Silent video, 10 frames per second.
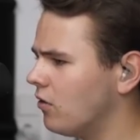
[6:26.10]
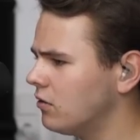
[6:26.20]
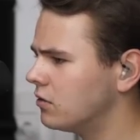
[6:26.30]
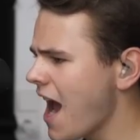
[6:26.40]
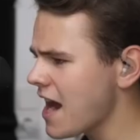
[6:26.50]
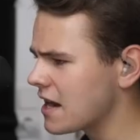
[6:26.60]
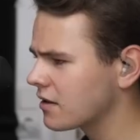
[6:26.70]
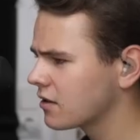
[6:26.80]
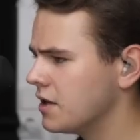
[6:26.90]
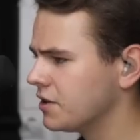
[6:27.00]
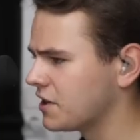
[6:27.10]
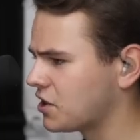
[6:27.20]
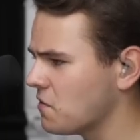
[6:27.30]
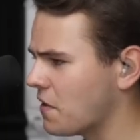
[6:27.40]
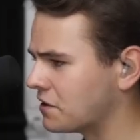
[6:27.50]
All right. So let's
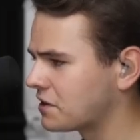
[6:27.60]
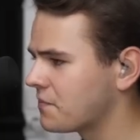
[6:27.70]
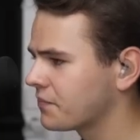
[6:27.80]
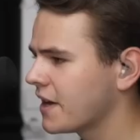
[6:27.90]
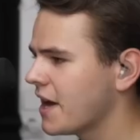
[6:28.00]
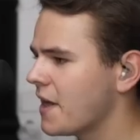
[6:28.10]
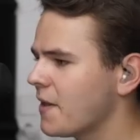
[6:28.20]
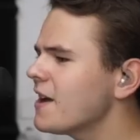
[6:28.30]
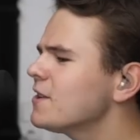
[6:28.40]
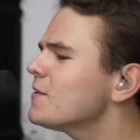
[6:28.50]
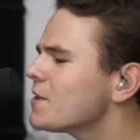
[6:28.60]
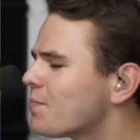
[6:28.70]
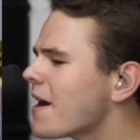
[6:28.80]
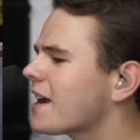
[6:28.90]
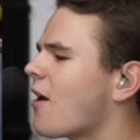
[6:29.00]
do this. Now, I know this
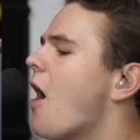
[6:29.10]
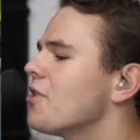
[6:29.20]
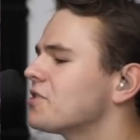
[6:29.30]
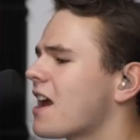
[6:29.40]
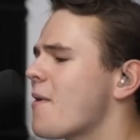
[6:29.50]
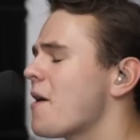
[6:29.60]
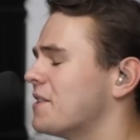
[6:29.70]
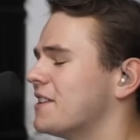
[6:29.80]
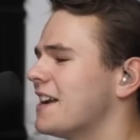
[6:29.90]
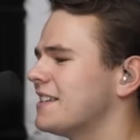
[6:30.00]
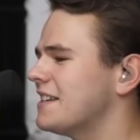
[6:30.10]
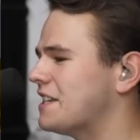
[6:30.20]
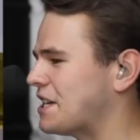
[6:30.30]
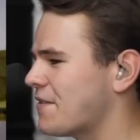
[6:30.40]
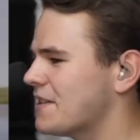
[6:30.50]
plane also came out in the
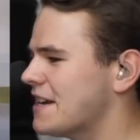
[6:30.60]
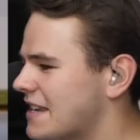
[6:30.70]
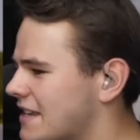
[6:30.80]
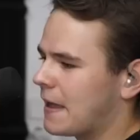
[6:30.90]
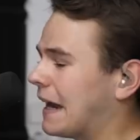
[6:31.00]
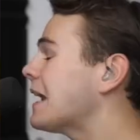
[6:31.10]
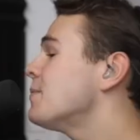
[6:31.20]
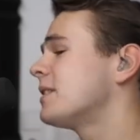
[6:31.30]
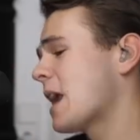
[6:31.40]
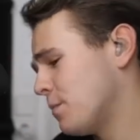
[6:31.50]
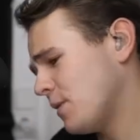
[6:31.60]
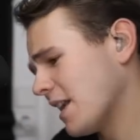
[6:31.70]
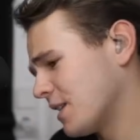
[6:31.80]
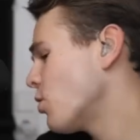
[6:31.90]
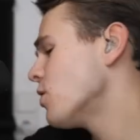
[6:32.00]
1970s, and I keep saying
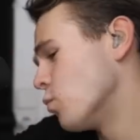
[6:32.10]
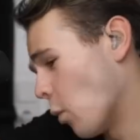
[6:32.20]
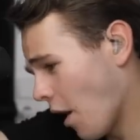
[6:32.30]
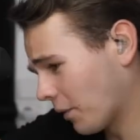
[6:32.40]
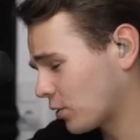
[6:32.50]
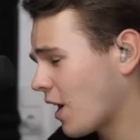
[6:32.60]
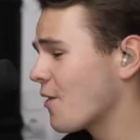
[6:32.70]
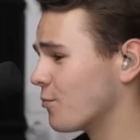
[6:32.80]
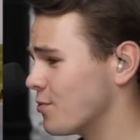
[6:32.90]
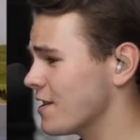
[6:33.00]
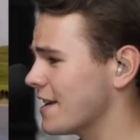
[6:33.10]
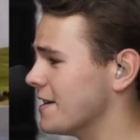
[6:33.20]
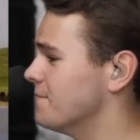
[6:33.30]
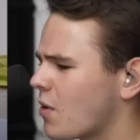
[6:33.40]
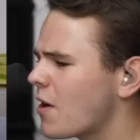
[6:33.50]
plane. It's more a watercraft,
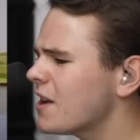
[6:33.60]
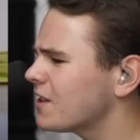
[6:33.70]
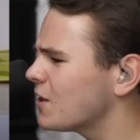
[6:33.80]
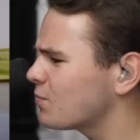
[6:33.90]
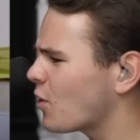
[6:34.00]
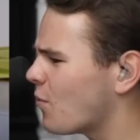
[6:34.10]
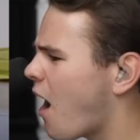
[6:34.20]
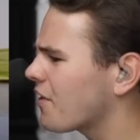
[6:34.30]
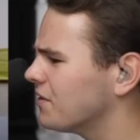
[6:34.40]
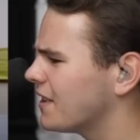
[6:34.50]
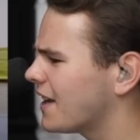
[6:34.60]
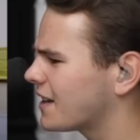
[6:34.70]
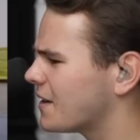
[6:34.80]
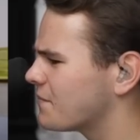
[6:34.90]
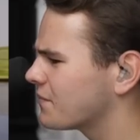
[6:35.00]
really. But why does it look more modern than like
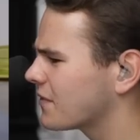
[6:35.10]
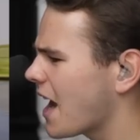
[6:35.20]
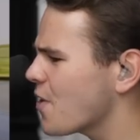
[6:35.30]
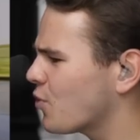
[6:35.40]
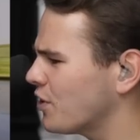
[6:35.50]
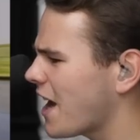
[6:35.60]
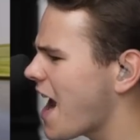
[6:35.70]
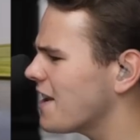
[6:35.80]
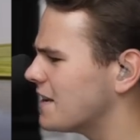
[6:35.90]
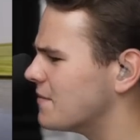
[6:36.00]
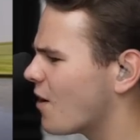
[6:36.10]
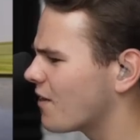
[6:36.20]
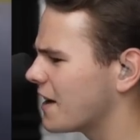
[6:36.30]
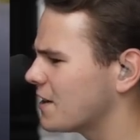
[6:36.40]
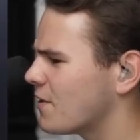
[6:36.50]
a A380? All
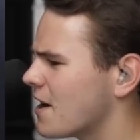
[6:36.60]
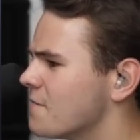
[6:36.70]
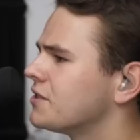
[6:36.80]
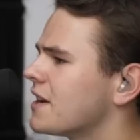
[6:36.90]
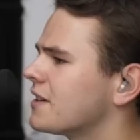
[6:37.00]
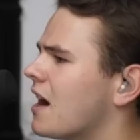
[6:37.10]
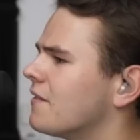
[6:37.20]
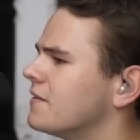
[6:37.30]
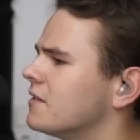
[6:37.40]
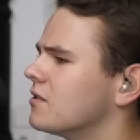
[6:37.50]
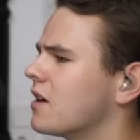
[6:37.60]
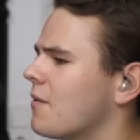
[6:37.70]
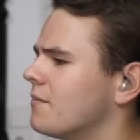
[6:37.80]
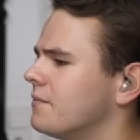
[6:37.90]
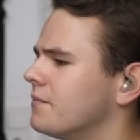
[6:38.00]
right, anyway, let's take off. Oh,
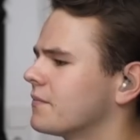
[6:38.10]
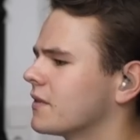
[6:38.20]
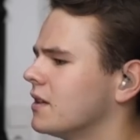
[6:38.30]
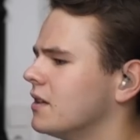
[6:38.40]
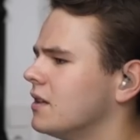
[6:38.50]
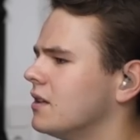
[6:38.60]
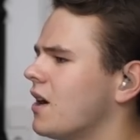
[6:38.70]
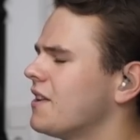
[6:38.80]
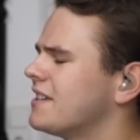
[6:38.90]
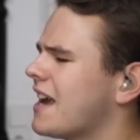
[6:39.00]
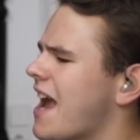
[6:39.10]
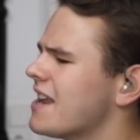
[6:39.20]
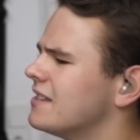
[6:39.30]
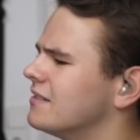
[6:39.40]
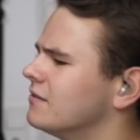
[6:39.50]
God. Not
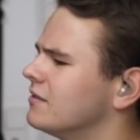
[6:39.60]
again.